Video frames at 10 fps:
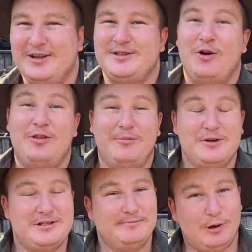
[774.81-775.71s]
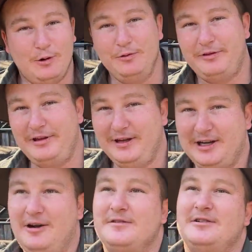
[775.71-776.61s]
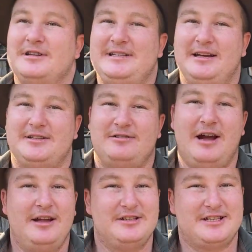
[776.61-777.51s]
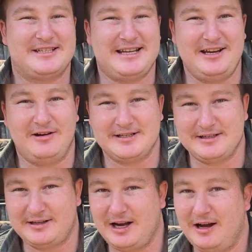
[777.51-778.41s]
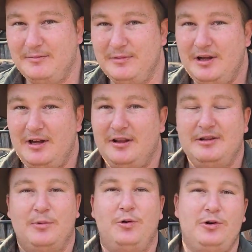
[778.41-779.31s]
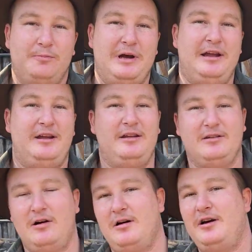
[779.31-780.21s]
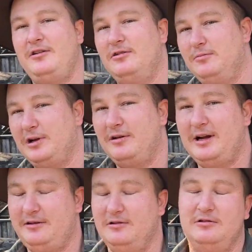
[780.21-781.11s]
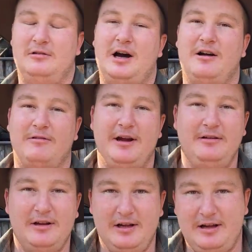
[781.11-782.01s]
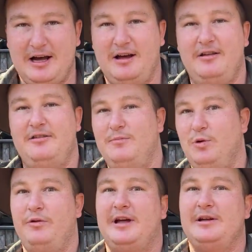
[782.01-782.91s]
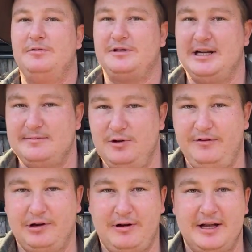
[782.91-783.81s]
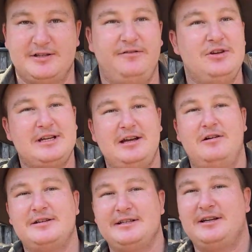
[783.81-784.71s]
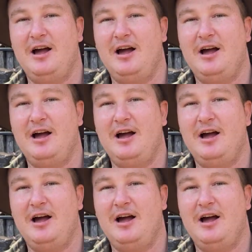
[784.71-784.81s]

So the most important thing, I know it's going to sound strange, is to stay nice and calm. The more you're panicking, the higher your blood, uh, your heart rate, uh, the more that all starts moving around. So if you stay nice and